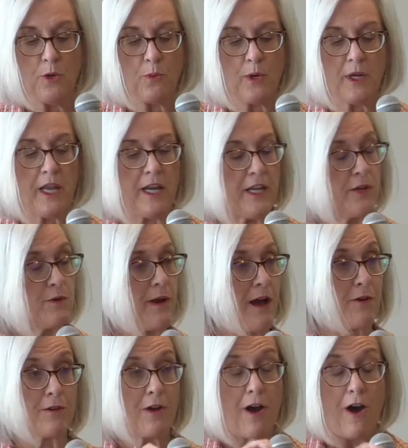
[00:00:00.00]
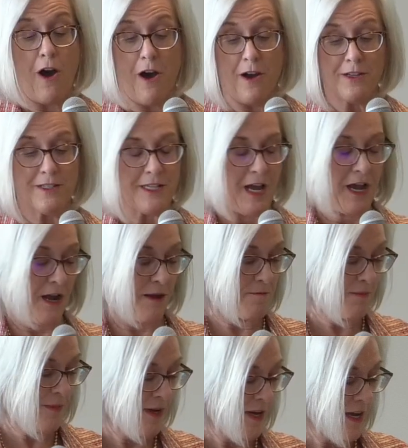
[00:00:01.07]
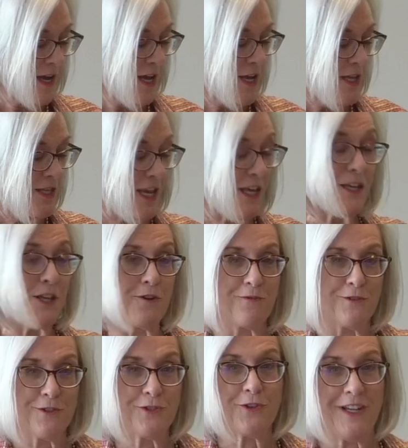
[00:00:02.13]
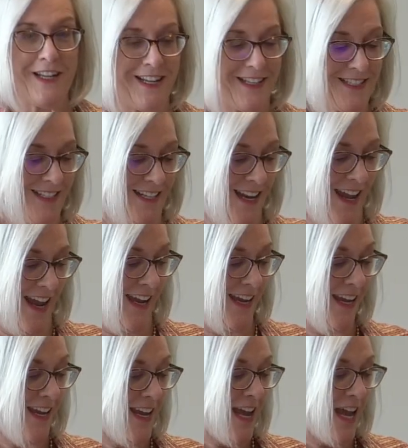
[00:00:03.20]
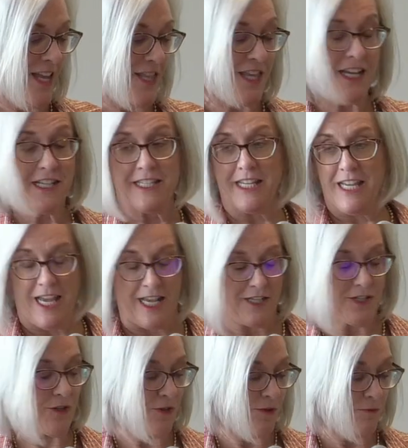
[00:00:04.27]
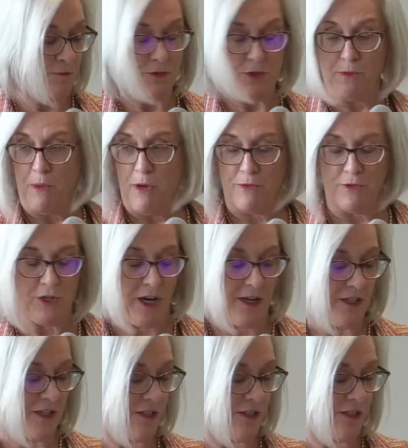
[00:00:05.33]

we're getting you out on time. Thank you for joining us today, and thanks again to both John